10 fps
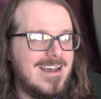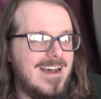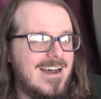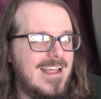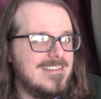
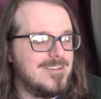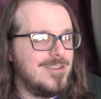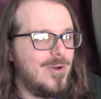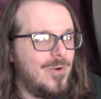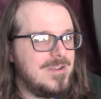And so
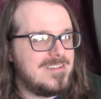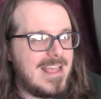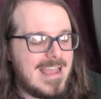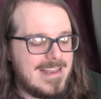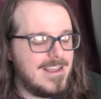you always
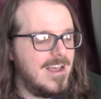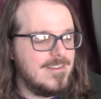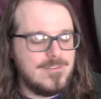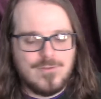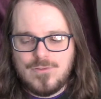had
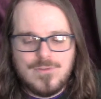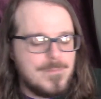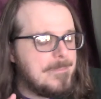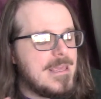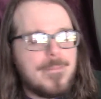
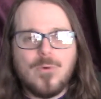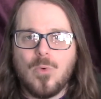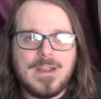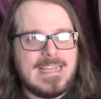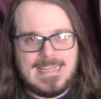people
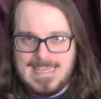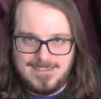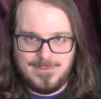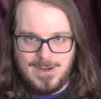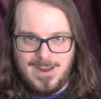working
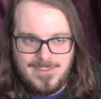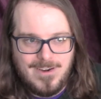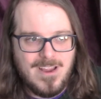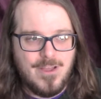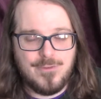against one
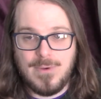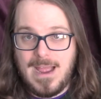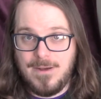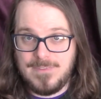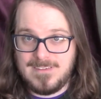another
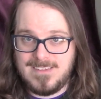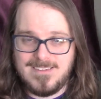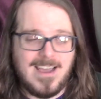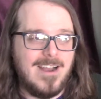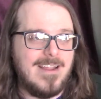throughout this
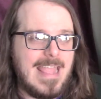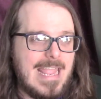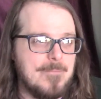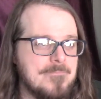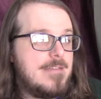entire
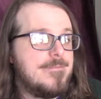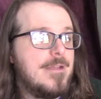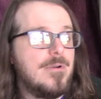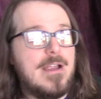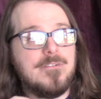game. If
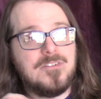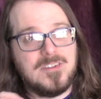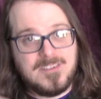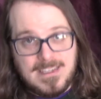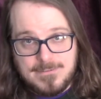they were ever
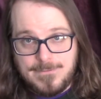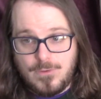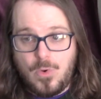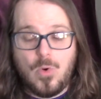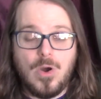
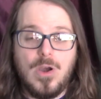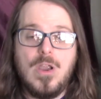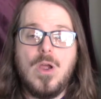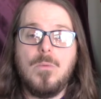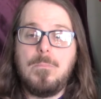successful or
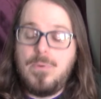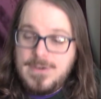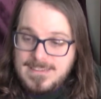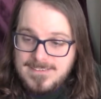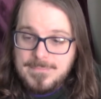
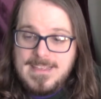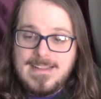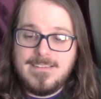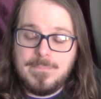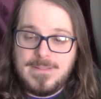putting something
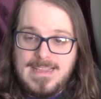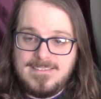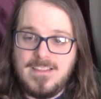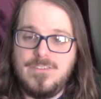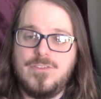into
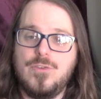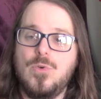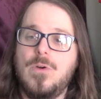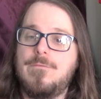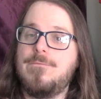place
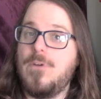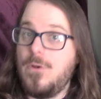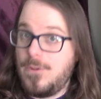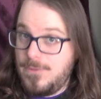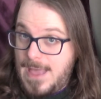to
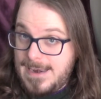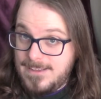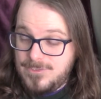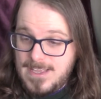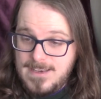further that
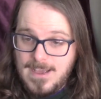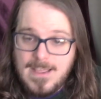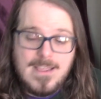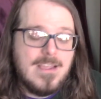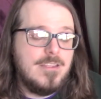
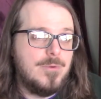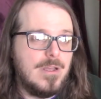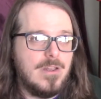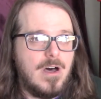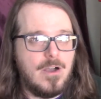agenda, you
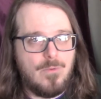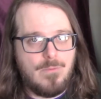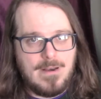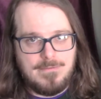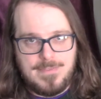unlock
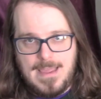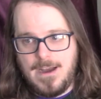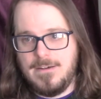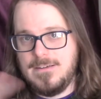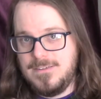one of
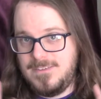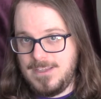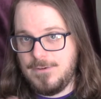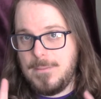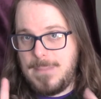their
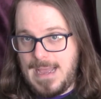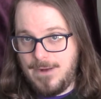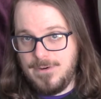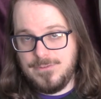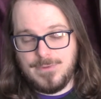secret
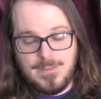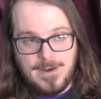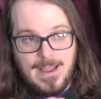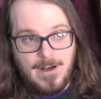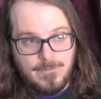powers, one of
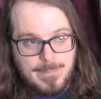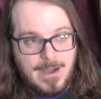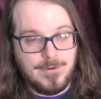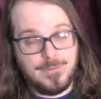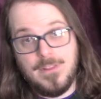their elf
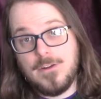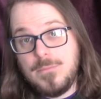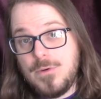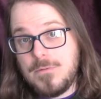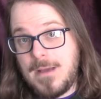powers, one of their
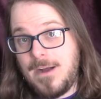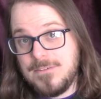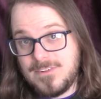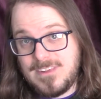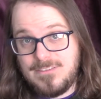mutant
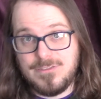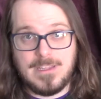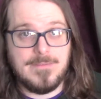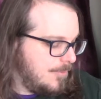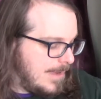powers,
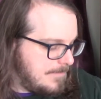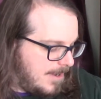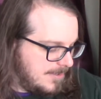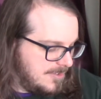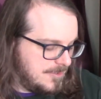essentially. The red
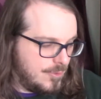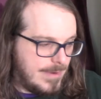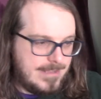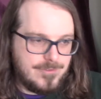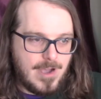box does a
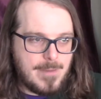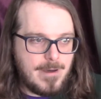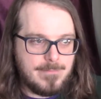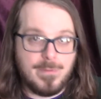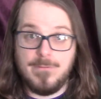great job
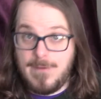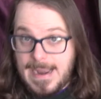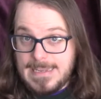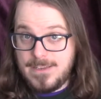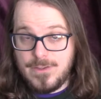of
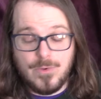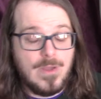providing you